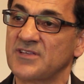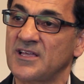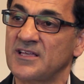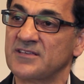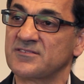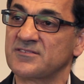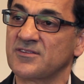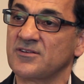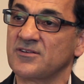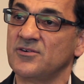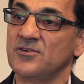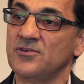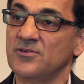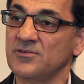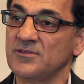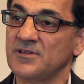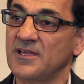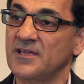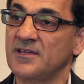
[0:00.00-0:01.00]
as the
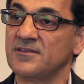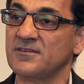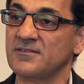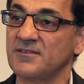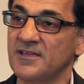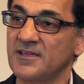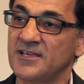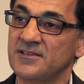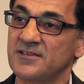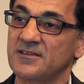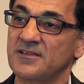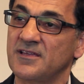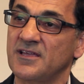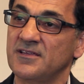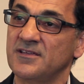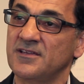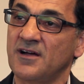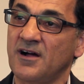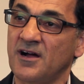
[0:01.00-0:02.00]
goal, and at
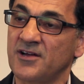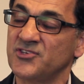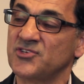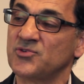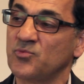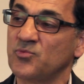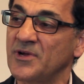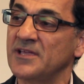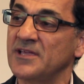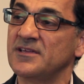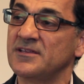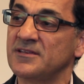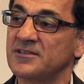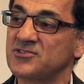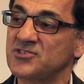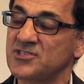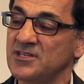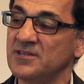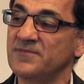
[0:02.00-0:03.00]
on your way in
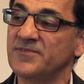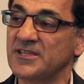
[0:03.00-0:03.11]
achieving